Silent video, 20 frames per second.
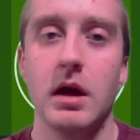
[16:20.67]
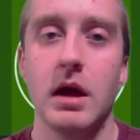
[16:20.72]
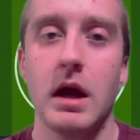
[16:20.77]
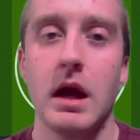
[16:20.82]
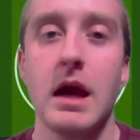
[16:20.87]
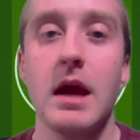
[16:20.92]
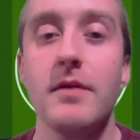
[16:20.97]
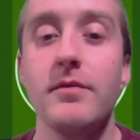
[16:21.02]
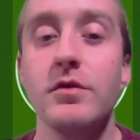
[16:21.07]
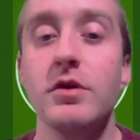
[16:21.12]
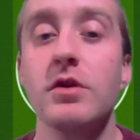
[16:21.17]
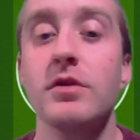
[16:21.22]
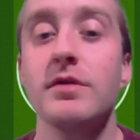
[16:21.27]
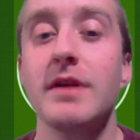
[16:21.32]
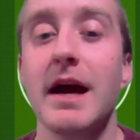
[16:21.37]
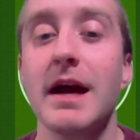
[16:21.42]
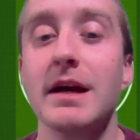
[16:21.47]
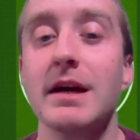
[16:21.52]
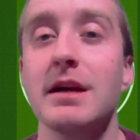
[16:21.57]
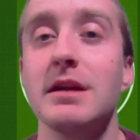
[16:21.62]
if you're
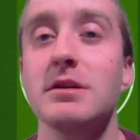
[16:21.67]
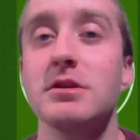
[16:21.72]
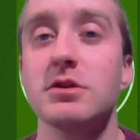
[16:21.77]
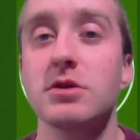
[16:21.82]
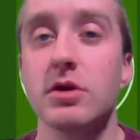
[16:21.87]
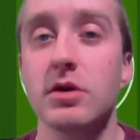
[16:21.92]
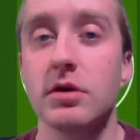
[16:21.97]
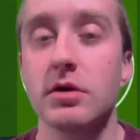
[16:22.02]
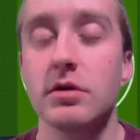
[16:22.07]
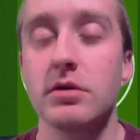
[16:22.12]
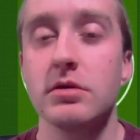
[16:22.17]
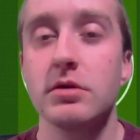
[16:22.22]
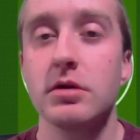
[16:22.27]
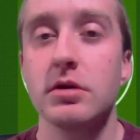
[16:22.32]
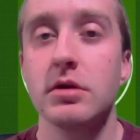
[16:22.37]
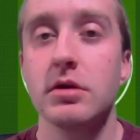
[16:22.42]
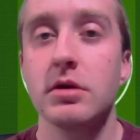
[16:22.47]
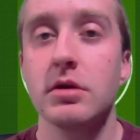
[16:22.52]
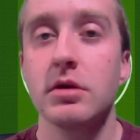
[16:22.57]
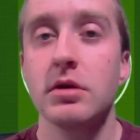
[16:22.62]
that concerned,
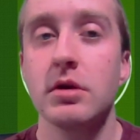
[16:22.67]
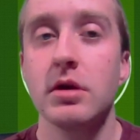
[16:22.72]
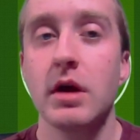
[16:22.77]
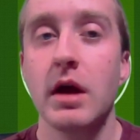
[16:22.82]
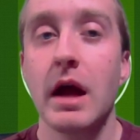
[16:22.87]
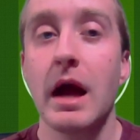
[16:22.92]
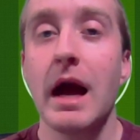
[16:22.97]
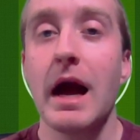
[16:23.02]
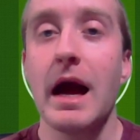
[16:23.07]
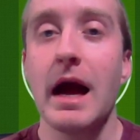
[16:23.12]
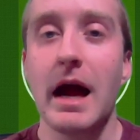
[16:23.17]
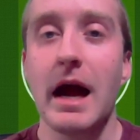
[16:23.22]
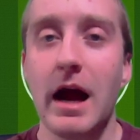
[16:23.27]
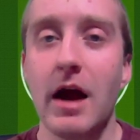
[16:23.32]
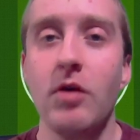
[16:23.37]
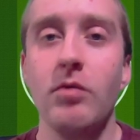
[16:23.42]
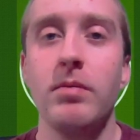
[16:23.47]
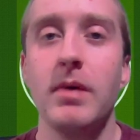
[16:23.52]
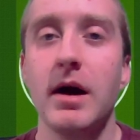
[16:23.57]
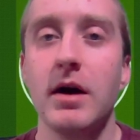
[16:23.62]

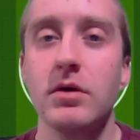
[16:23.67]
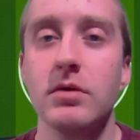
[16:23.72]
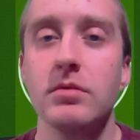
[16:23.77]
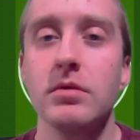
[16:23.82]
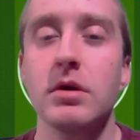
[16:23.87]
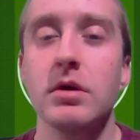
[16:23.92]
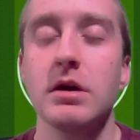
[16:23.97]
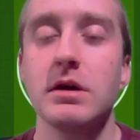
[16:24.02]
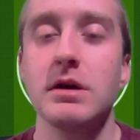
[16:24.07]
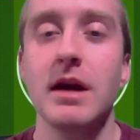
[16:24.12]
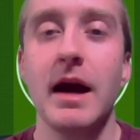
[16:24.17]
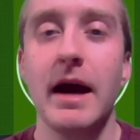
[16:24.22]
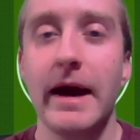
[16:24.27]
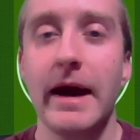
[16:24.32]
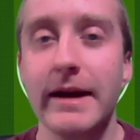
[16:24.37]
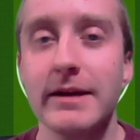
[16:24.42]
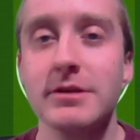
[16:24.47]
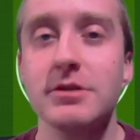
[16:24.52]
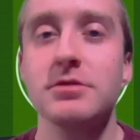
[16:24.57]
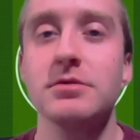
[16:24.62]
how about you
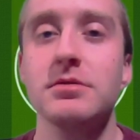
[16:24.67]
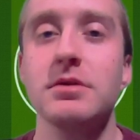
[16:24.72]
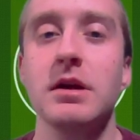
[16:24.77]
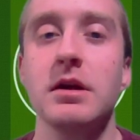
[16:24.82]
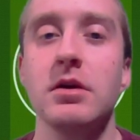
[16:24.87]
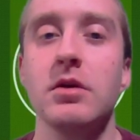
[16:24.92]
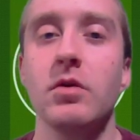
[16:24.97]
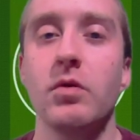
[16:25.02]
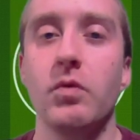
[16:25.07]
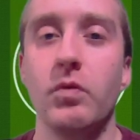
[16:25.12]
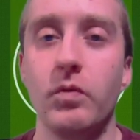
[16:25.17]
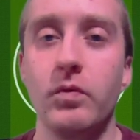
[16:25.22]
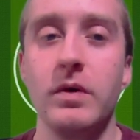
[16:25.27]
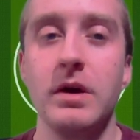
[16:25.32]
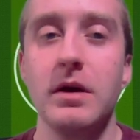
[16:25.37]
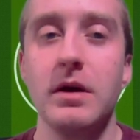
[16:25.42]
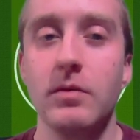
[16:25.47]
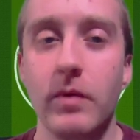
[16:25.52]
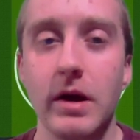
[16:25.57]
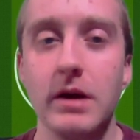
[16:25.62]
actually
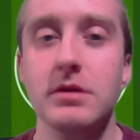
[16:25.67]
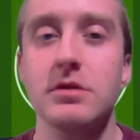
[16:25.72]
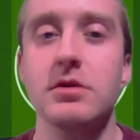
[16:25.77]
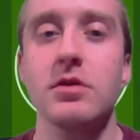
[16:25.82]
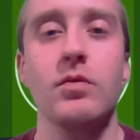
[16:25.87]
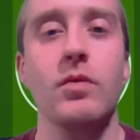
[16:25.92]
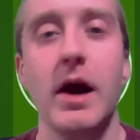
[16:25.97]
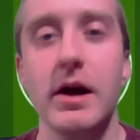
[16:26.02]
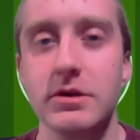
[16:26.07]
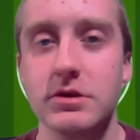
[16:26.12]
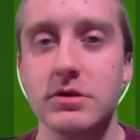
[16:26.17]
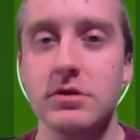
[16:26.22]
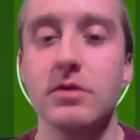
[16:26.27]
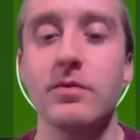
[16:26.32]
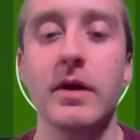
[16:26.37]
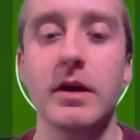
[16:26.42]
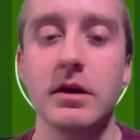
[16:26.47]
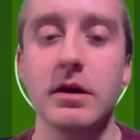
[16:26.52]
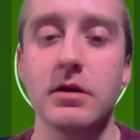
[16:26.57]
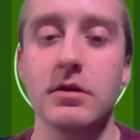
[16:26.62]
rewrite the roster
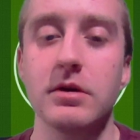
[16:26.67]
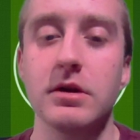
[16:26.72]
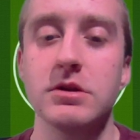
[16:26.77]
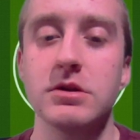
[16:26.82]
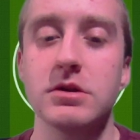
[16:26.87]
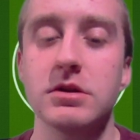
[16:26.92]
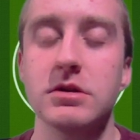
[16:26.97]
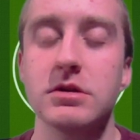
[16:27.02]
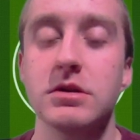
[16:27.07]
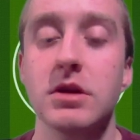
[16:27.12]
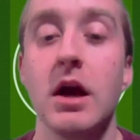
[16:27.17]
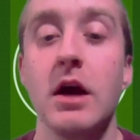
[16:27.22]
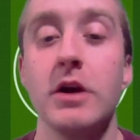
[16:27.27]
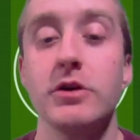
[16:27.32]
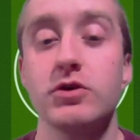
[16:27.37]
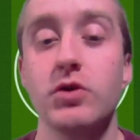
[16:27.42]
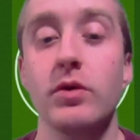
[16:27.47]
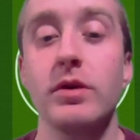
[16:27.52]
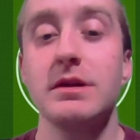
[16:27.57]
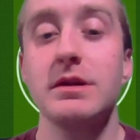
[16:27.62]
regulations
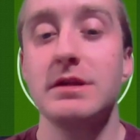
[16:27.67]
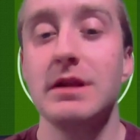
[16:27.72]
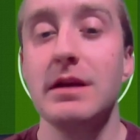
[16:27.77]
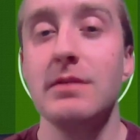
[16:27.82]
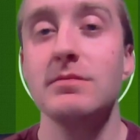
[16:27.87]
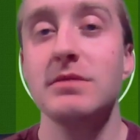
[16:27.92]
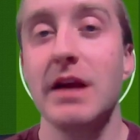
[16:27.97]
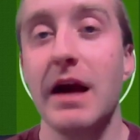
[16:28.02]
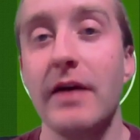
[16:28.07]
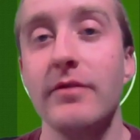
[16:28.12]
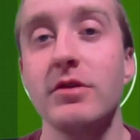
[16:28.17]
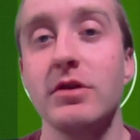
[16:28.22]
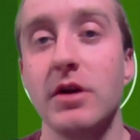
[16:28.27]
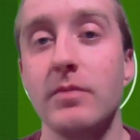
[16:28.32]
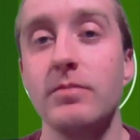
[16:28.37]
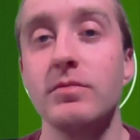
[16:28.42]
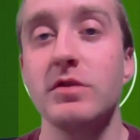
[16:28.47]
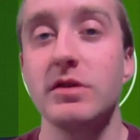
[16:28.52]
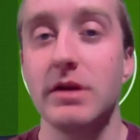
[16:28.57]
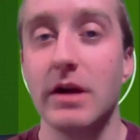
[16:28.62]
so that teams have
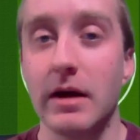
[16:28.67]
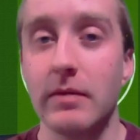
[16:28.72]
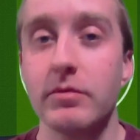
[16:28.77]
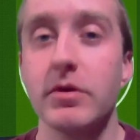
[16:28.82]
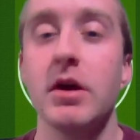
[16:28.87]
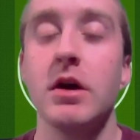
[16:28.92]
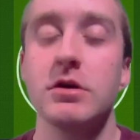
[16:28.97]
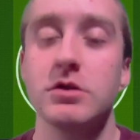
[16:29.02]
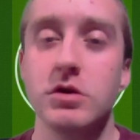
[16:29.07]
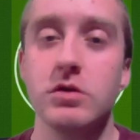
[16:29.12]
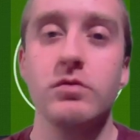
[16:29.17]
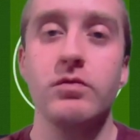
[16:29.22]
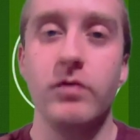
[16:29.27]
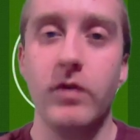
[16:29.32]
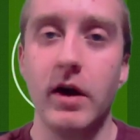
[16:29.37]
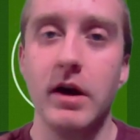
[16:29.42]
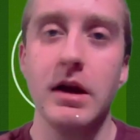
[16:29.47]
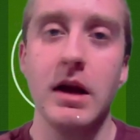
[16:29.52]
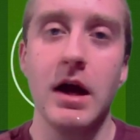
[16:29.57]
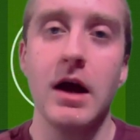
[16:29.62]
enough depth to
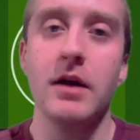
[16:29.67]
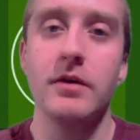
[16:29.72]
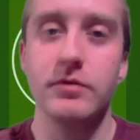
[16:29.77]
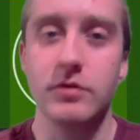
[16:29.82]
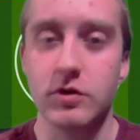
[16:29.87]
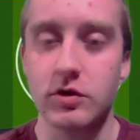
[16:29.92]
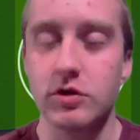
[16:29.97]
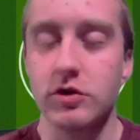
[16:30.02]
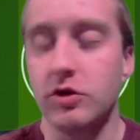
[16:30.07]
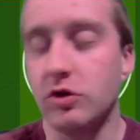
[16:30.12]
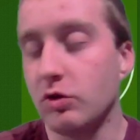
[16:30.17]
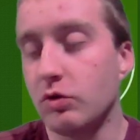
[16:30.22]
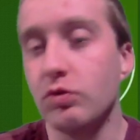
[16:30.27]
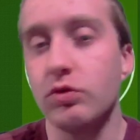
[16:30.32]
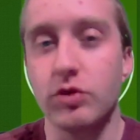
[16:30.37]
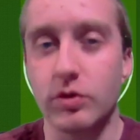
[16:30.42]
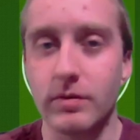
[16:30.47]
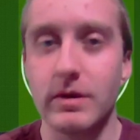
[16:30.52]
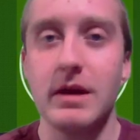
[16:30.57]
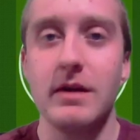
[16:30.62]
fight on two,
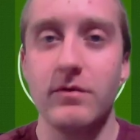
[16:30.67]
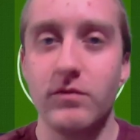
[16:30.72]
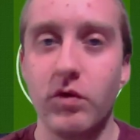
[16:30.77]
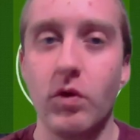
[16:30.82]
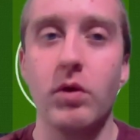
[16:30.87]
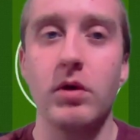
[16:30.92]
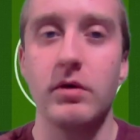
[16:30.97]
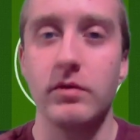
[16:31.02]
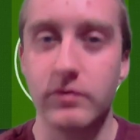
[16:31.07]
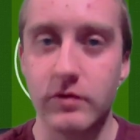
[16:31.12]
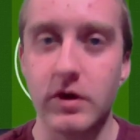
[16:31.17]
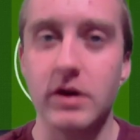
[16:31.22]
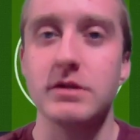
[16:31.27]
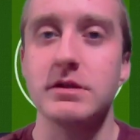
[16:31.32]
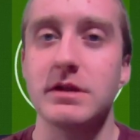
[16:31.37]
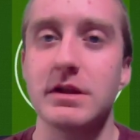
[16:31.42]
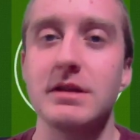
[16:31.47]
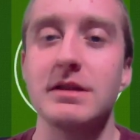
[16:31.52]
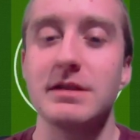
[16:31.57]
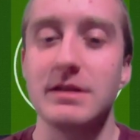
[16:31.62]
three, four
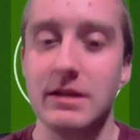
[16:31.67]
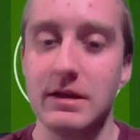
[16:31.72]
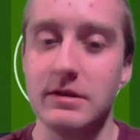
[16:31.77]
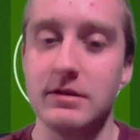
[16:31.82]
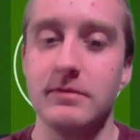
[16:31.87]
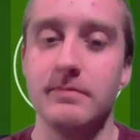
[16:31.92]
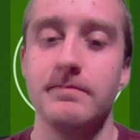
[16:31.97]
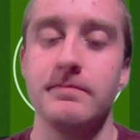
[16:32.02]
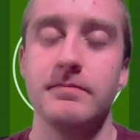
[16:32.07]
fronts in a season?